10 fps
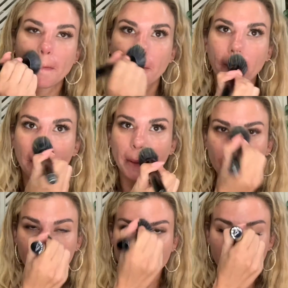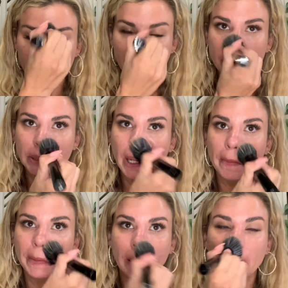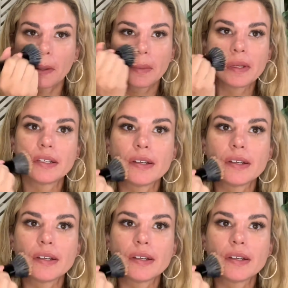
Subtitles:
with a little bit of glow drops and a little bit of Dew